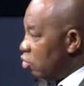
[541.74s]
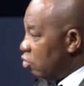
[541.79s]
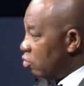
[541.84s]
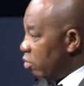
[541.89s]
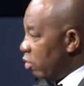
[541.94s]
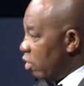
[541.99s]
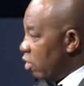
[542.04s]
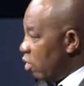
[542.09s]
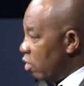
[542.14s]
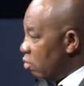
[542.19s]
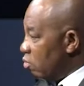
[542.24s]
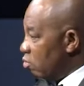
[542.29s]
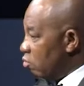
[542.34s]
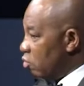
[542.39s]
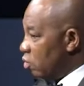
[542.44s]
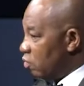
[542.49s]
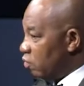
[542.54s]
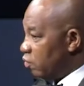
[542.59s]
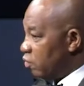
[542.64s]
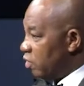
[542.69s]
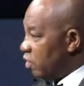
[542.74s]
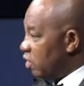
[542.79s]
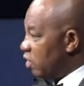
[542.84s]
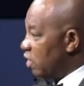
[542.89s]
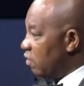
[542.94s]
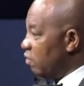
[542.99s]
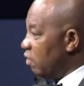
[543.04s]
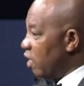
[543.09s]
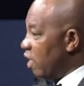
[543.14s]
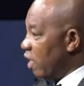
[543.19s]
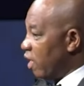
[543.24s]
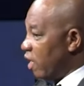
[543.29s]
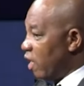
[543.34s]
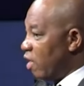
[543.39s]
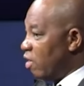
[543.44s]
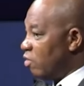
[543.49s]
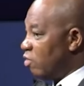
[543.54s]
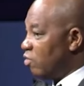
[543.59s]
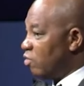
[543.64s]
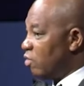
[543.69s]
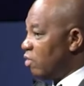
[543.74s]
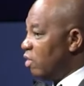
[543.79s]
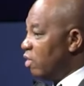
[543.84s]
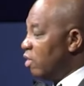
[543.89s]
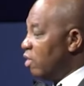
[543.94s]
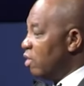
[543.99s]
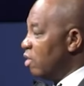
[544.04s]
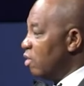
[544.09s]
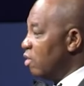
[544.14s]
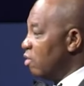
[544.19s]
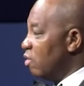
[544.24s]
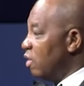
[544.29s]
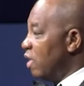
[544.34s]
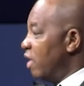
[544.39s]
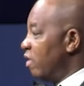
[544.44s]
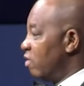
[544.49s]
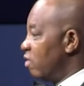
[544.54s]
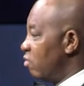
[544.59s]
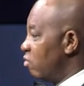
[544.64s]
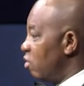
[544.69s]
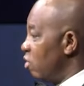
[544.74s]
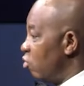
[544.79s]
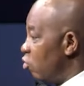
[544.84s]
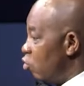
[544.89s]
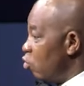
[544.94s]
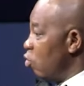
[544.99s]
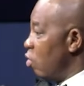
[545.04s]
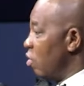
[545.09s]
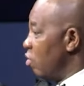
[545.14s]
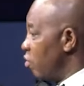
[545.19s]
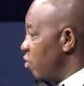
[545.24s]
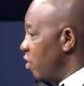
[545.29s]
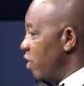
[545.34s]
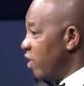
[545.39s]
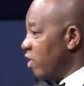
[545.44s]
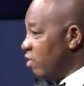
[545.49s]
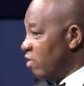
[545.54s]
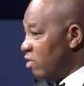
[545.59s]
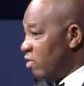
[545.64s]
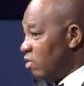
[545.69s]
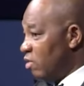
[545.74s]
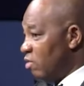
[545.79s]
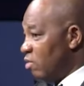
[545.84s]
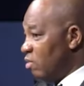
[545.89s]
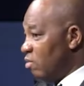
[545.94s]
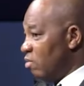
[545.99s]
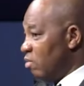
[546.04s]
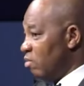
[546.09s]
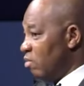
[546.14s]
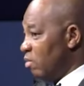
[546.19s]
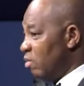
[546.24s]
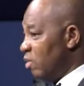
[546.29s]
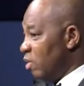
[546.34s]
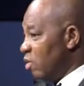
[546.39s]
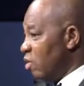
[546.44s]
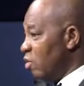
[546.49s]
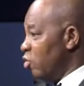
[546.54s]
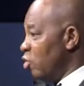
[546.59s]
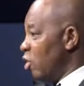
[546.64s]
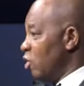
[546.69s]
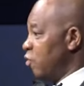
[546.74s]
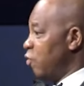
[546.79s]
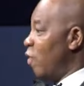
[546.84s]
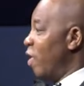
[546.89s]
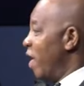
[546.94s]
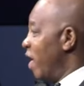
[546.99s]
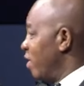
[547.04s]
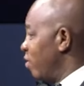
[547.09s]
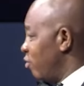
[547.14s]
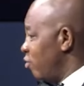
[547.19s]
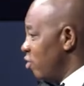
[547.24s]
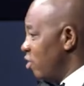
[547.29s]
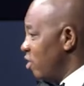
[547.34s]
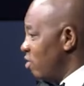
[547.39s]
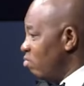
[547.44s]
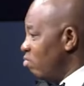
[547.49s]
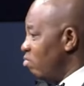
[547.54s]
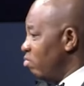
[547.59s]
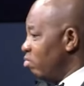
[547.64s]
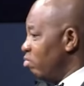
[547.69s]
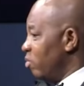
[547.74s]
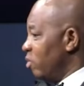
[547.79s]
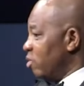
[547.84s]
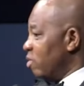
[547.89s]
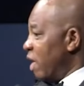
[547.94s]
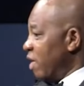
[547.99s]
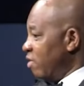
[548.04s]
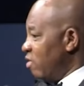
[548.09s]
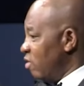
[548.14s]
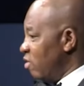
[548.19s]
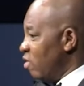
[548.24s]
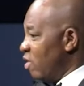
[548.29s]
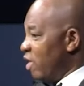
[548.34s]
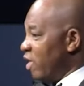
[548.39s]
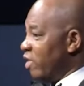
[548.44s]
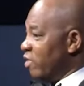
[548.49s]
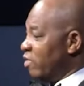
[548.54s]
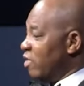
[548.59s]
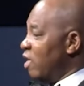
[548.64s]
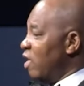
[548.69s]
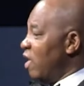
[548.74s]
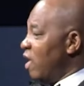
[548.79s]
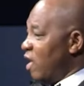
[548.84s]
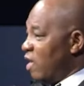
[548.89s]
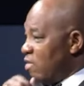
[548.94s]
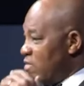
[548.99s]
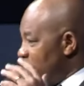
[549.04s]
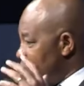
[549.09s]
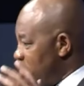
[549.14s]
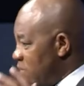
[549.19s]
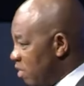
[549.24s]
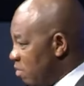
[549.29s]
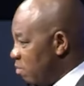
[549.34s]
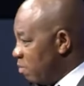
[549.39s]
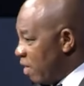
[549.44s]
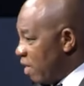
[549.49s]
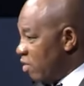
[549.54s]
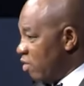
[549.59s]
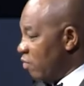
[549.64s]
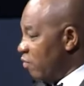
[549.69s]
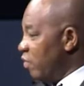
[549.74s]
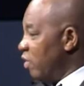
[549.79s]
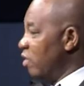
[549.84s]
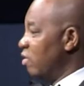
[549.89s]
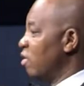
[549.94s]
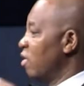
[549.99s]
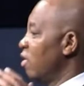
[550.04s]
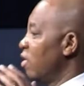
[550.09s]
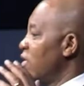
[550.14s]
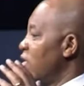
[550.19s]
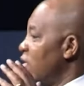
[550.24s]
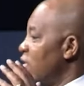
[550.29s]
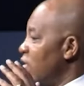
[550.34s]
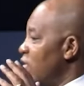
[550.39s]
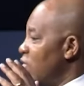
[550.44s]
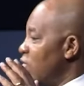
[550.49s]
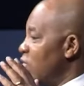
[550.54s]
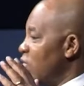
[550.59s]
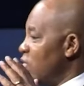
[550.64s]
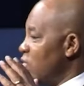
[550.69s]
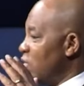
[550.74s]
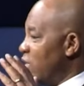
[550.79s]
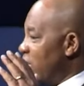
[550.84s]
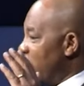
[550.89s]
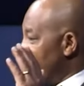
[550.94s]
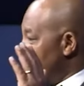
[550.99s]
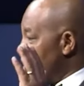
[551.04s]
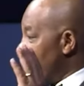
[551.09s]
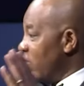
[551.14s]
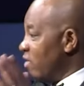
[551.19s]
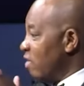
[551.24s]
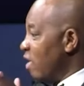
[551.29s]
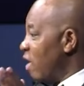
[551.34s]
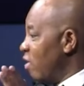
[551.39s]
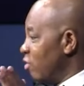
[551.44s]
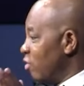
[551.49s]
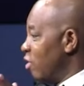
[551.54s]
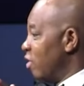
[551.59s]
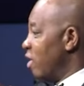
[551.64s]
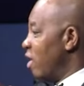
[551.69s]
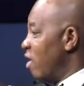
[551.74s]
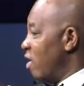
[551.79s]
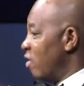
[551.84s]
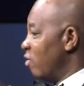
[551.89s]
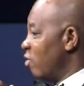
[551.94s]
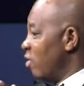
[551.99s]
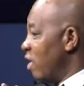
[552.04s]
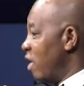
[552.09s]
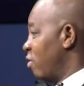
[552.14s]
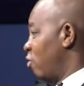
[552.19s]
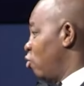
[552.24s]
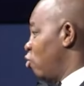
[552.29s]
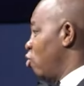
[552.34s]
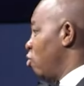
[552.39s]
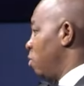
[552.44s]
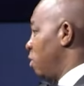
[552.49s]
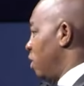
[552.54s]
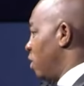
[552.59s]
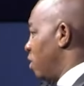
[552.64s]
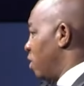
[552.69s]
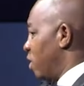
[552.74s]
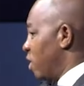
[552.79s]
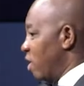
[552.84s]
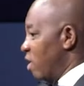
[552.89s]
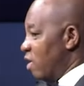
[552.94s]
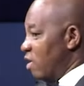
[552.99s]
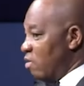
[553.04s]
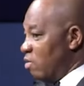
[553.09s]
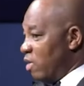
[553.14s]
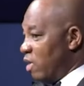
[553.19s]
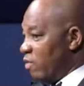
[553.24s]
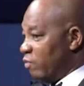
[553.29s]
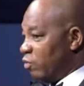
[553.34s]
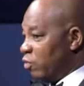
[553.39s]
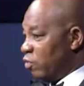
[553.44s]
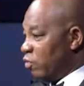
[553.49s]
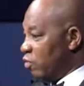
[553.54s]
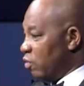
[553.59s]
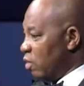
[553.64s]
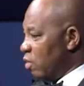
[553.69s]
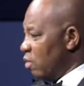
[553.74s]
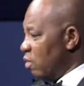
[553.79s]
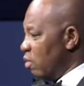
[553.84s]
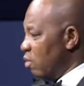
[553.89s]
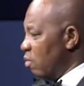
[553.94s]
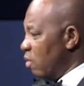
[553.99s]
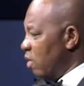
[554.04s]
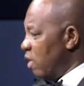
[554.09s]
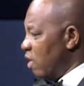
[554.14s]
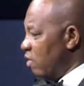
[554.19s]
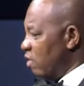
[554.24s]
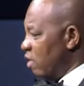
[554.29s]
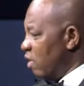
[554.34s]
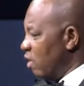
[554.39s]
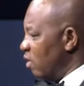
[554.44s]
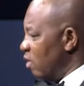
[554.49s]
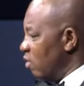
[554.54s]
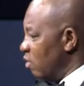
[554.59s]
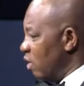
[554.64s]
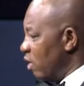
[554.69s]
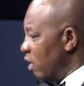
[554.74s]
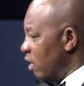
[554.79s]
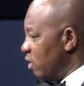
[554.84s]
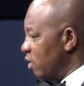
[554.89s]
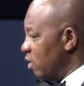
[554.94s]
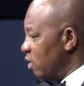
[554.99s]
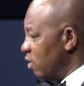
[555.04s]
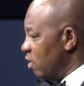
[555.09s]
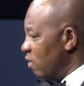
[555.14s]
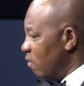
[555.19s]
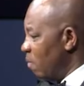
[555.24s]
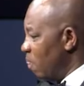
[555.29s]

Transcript: tomorrow, we've received the account, the 200, you know, just for entry, writing your essay and being part of it, you get 10,000 naira. So that's 2 million naira. We have to, what did I say, dollars?